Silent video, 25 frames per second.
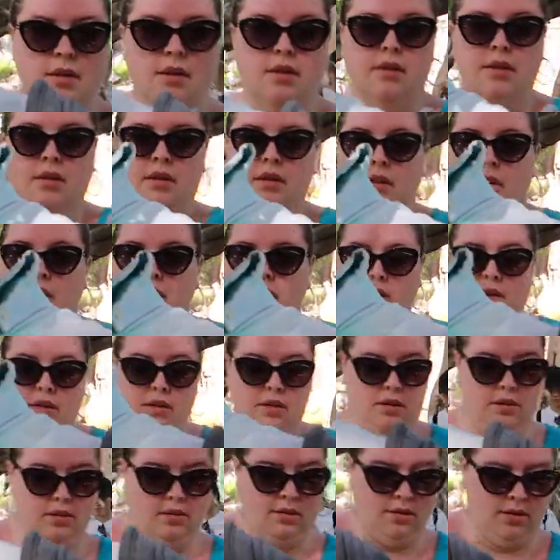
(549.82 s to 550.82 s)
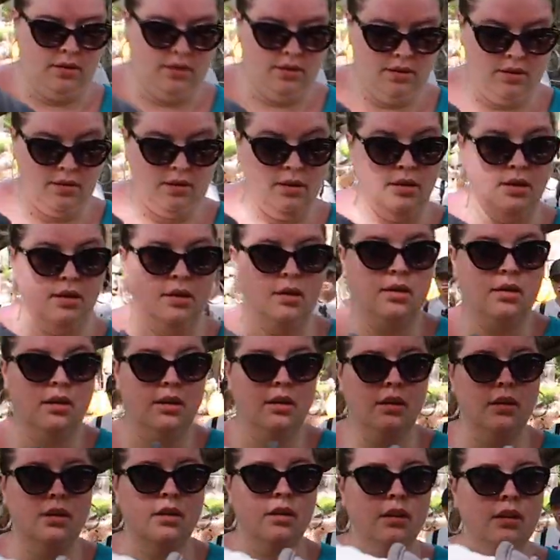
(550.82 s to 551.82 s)

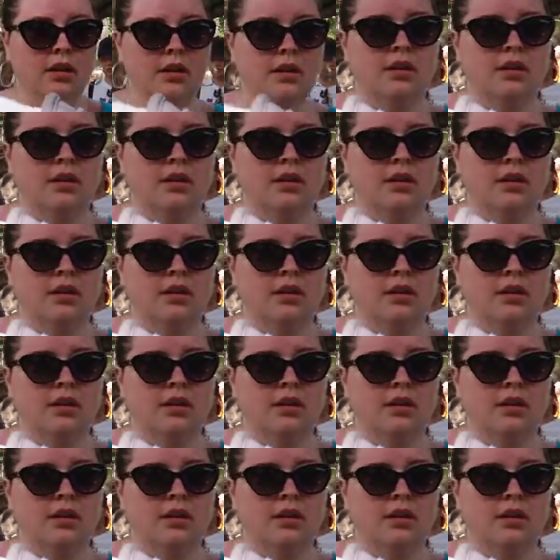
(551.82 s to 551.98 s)
(silent)